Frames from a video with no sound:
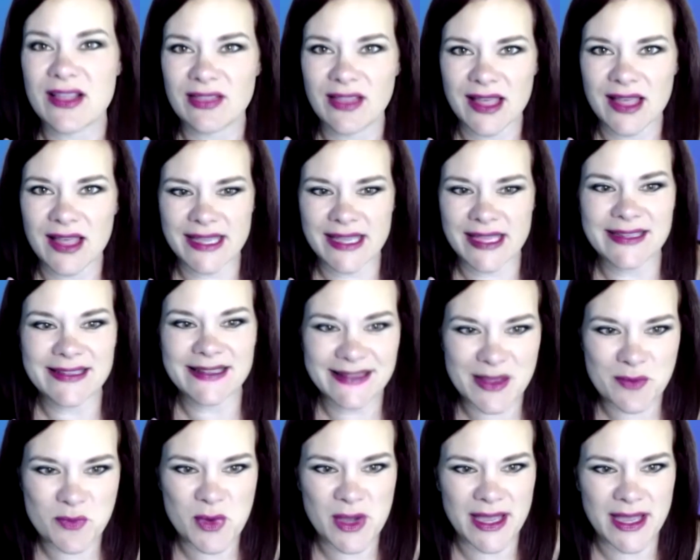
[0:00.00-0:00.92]
line in some
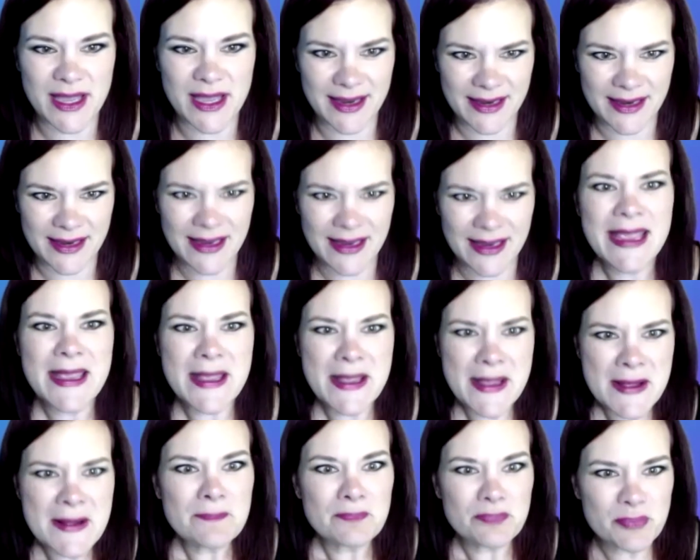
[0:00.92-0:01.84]
way,
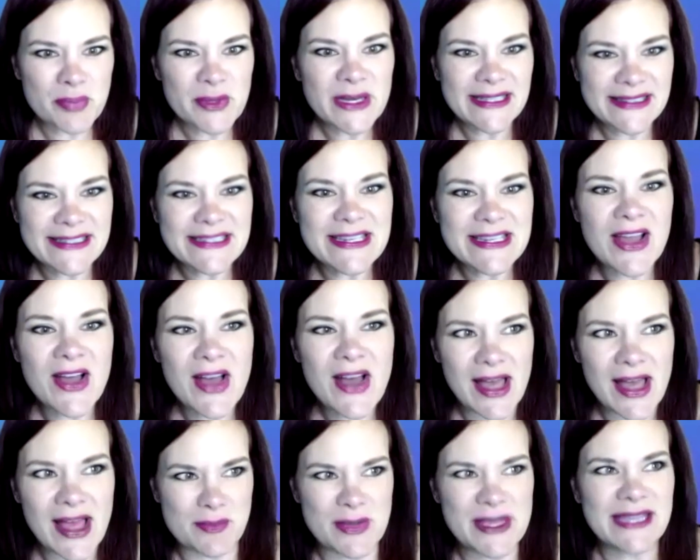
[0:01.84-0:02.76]
but it's
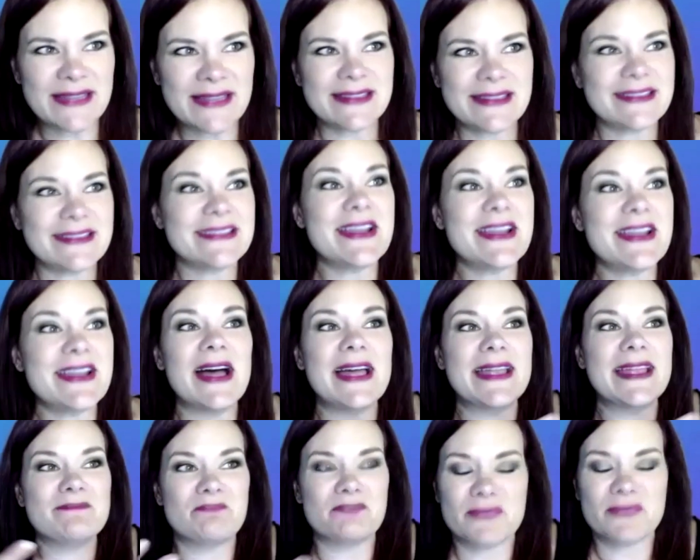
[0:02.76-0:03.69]
not, because it's
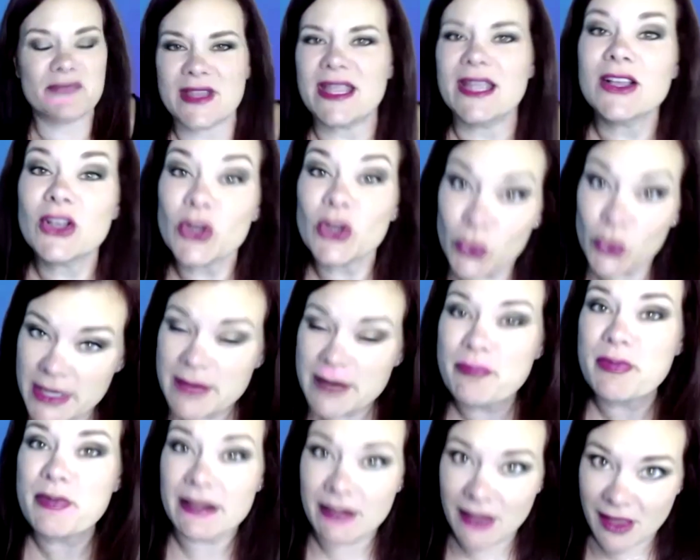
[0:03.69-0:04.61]
not
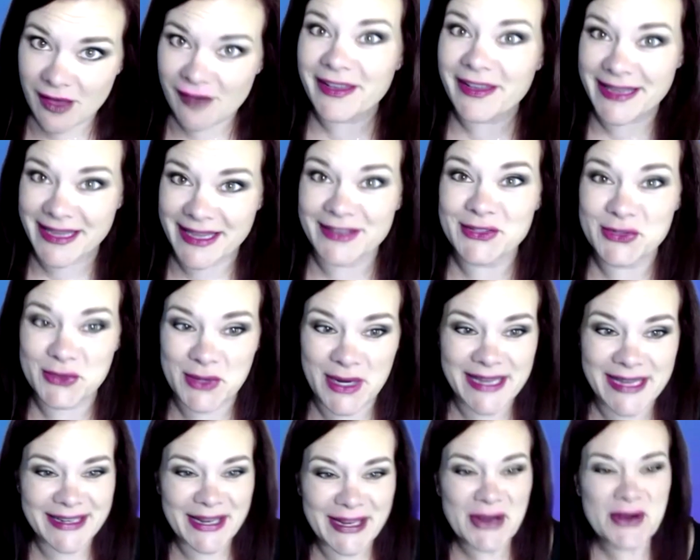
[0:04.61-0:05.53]
creepy love, I guess, right?
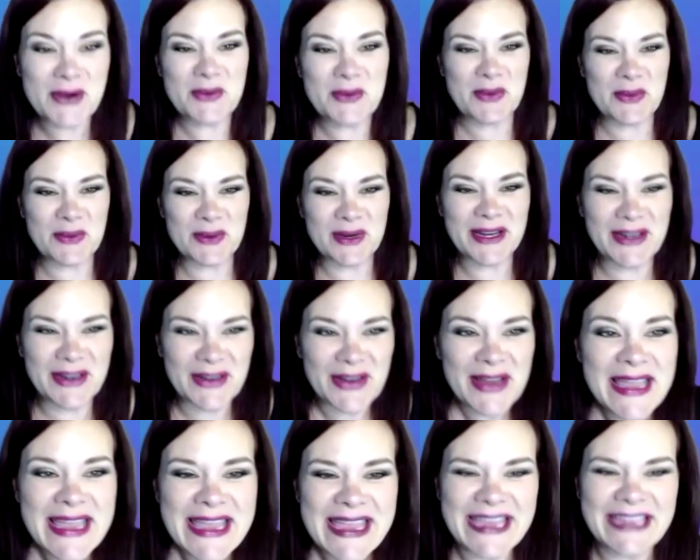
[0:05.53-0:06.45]
Where
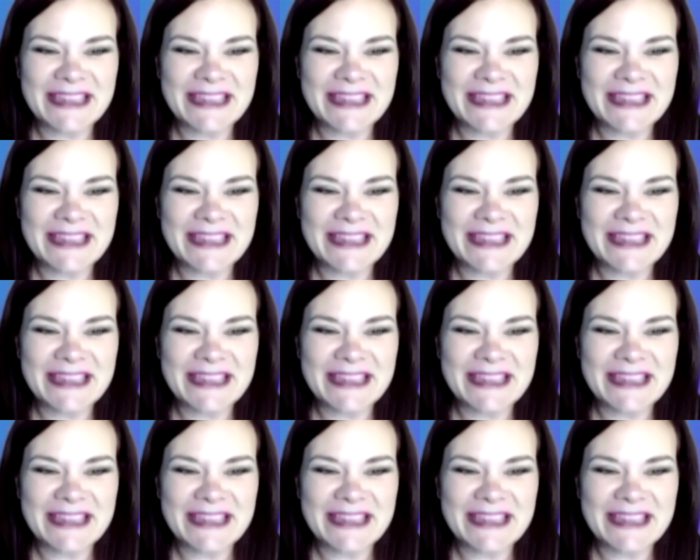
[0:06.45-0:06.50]
it's